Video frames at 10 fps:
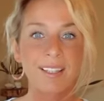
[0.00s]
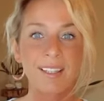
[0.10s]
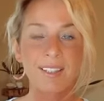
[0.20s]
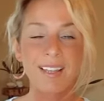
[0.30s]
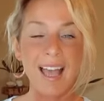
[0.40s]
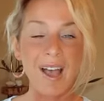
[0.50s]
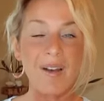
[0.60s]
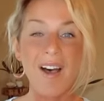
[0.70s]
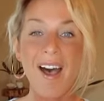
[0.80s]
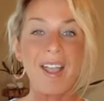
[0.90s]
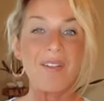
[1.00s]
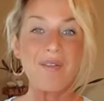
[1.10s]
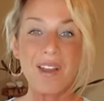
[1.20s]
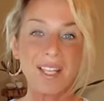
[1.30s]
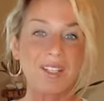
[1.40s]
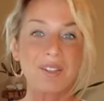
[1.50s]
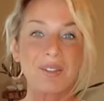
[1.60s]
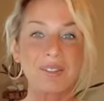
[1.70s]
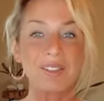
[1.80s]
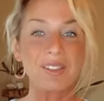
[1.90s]
Now, I invite
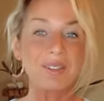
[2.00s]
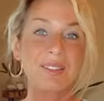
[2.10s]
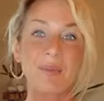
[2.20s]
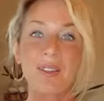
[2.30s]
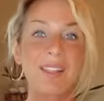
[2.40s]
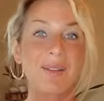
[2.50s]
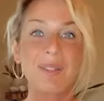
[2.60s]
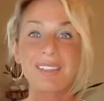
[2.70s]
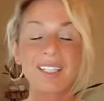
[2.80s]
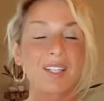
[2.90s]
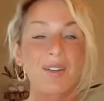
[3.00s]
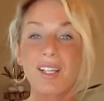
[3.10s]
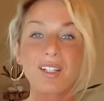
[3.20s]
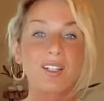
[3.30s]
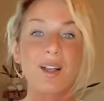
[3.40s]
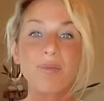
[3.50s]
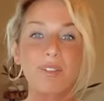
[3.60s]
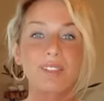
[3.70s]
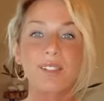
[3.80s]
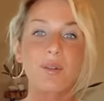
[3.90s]
you to do something that might take you out of your
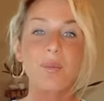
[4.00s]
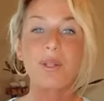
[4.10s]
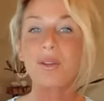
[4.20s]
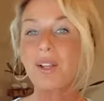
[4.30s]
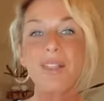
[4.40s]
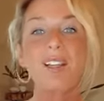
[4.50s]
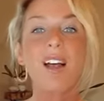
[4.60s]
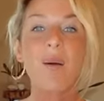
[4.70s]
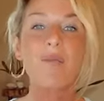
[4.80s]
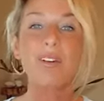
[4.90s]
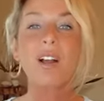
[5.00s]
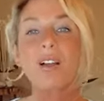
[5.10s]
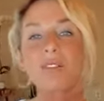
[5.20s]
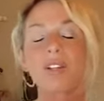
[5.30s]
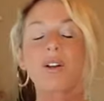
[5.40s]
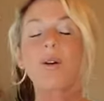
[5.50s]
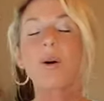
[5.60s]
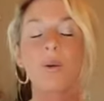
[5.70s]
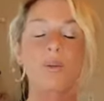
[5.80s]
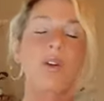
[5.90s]
comfort zone, but you're in the comfort of your
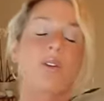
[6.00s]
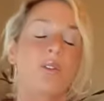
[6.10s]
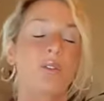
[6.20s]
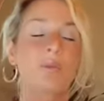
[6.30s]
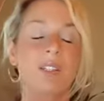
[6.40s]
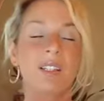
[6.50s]
own home.